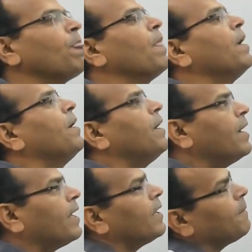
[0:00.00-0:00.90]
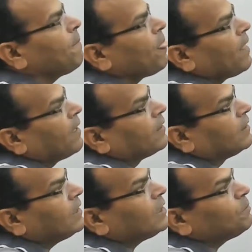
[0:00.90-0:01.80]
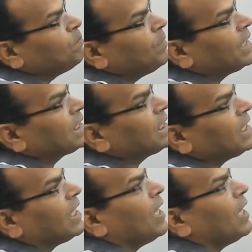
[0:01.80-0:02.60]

Here this mixer comes